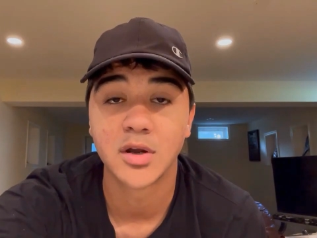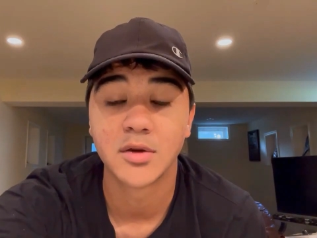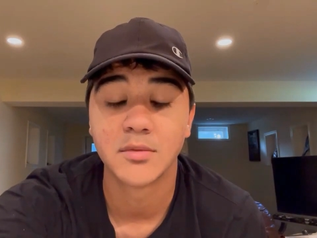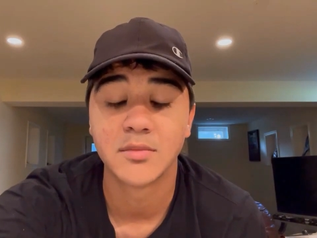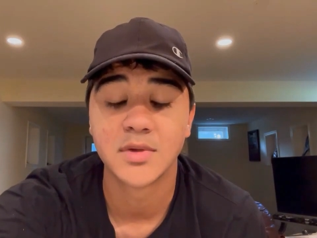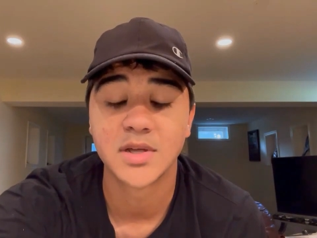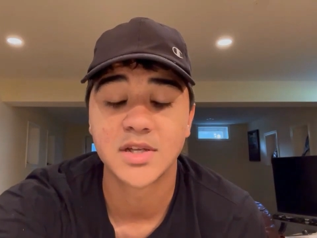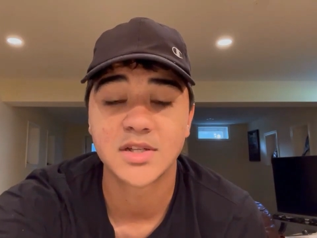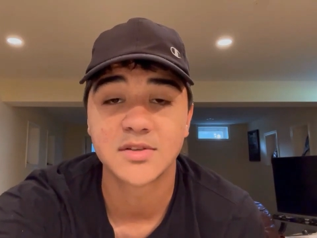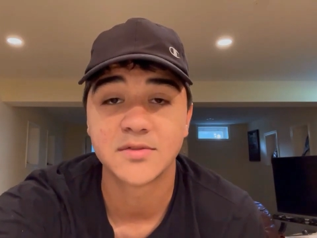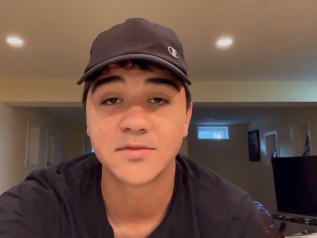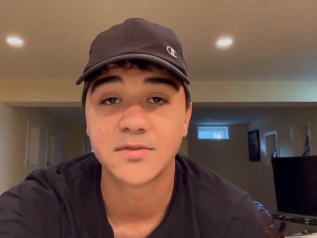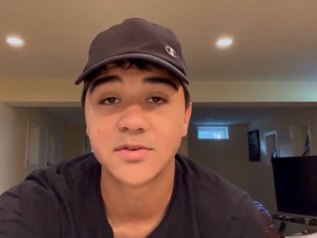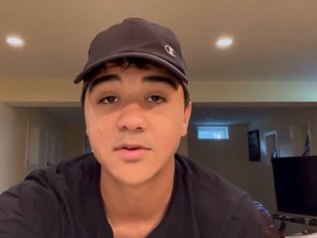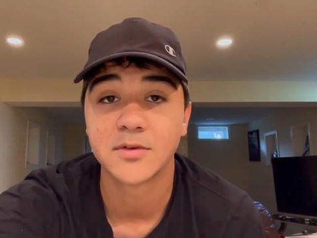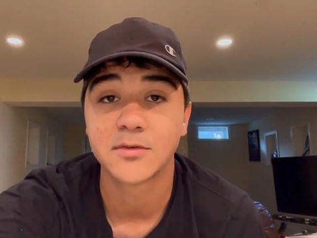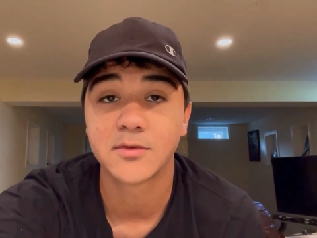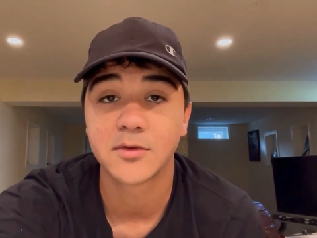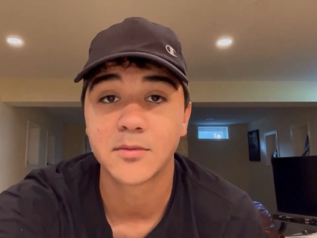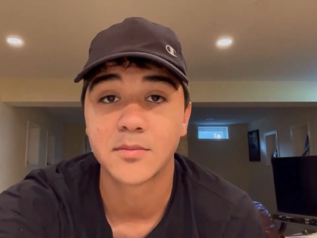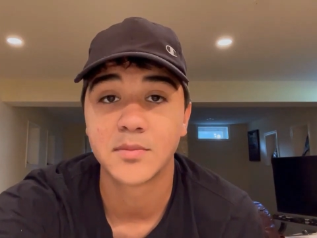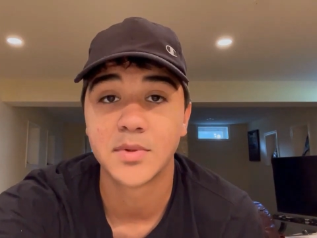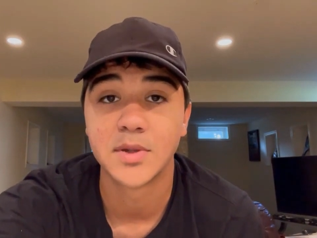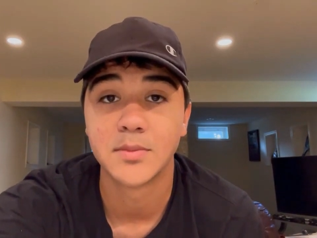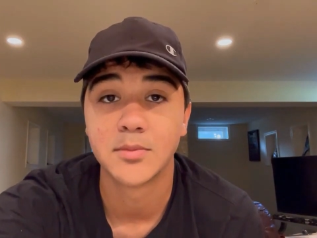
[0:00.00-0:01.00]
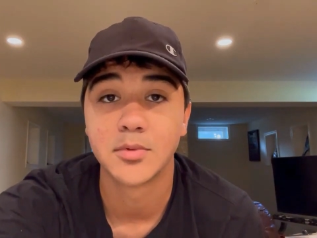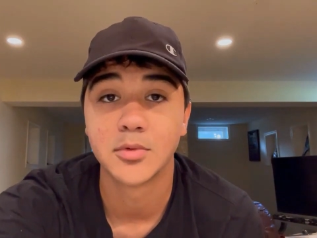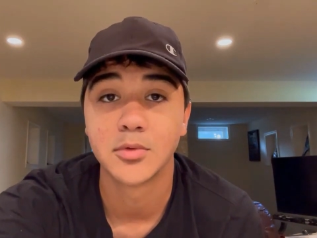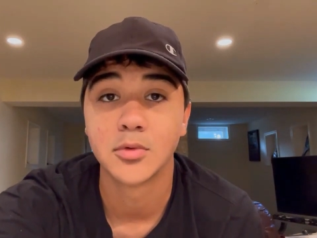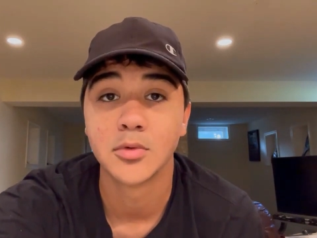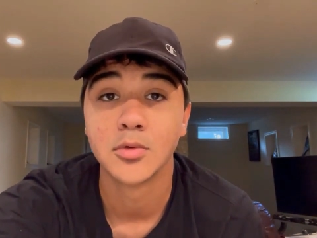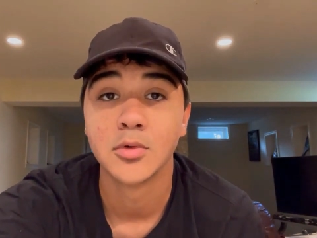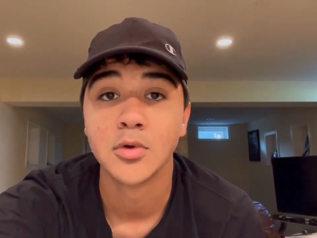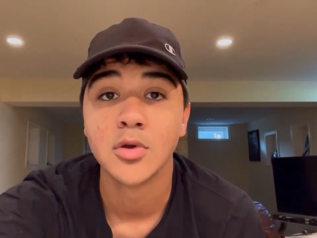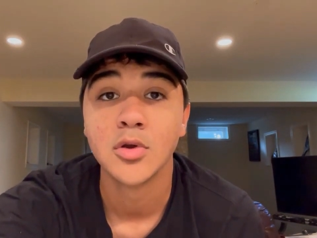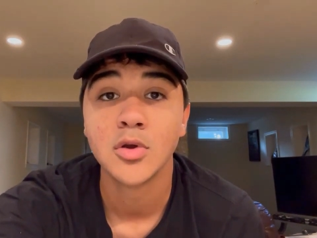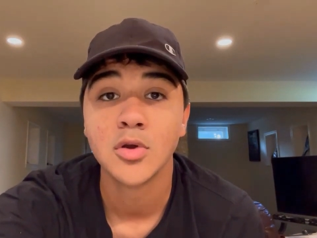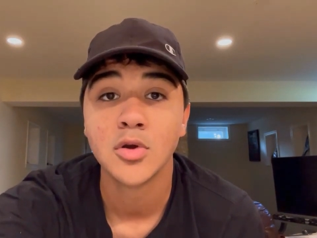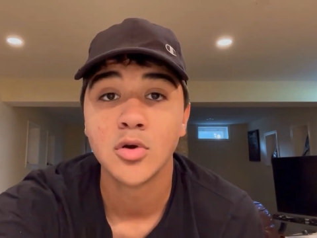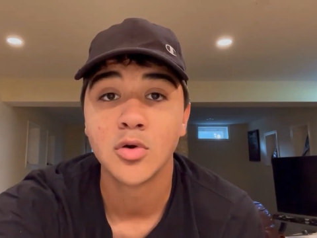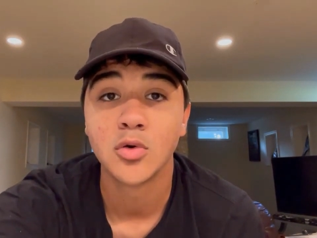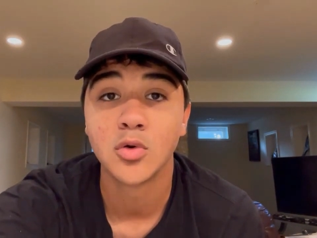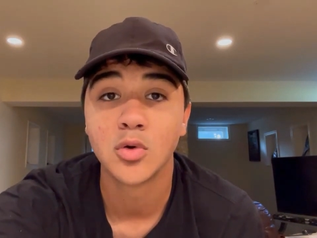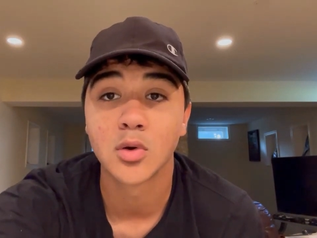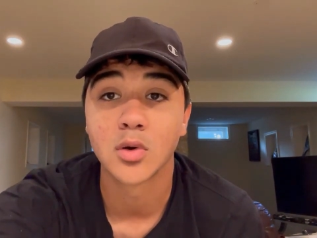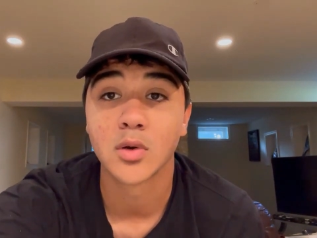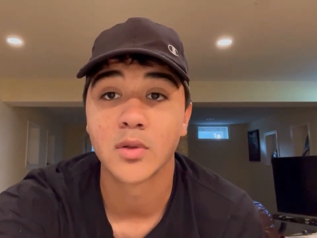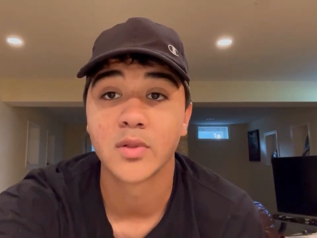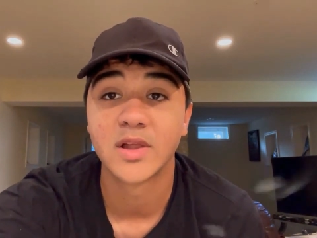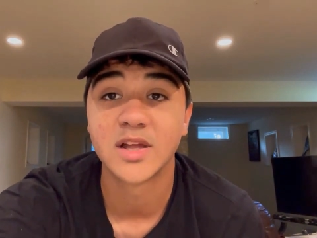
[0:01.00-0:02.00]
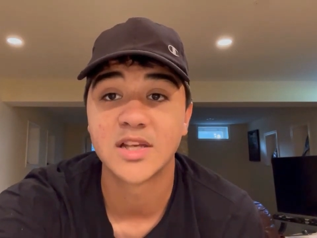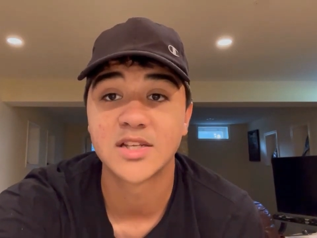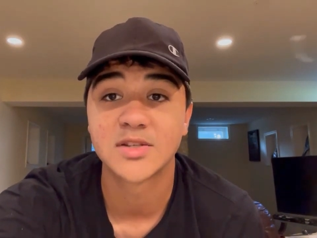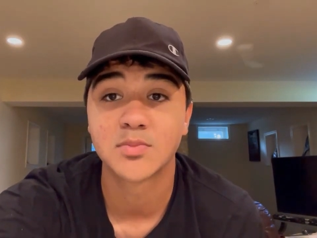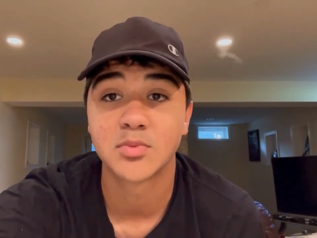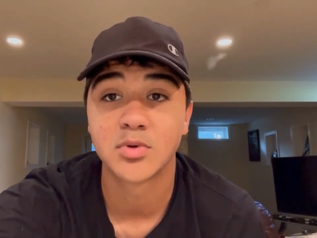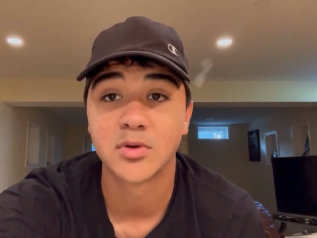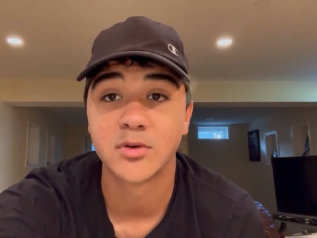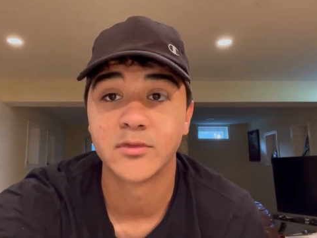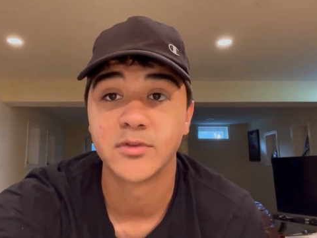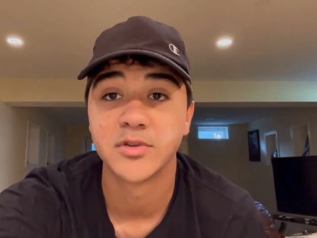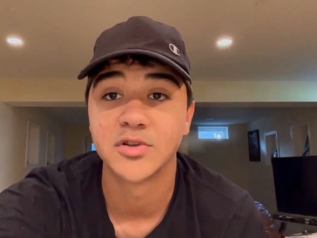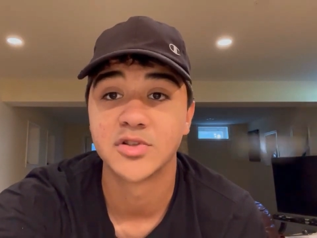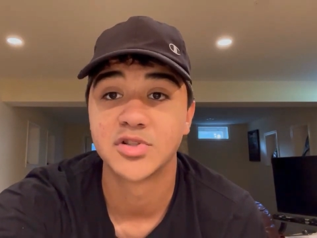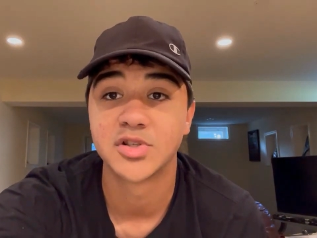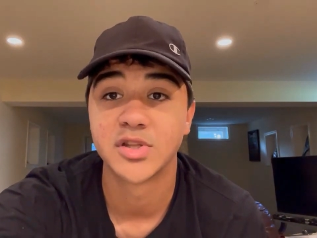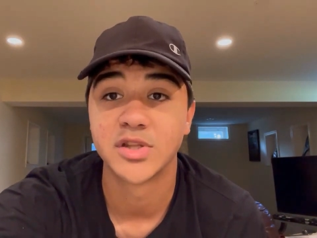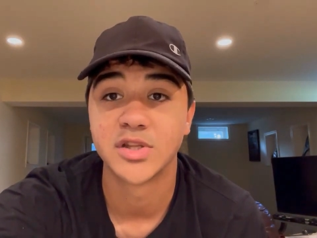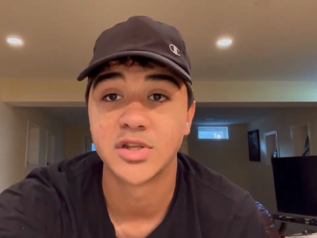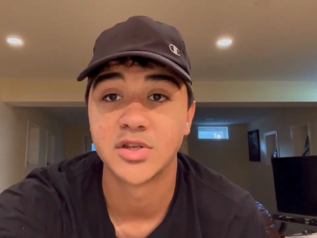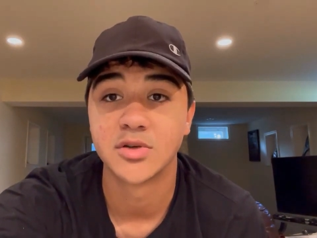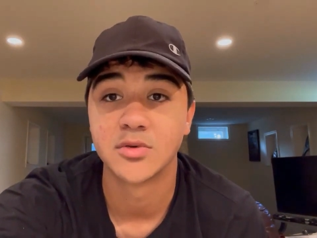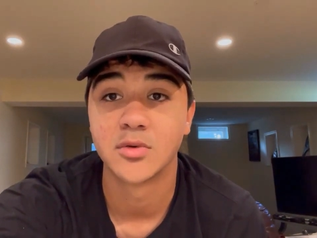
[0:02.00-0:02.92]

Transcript: It makes you feel for people who are less privileged than you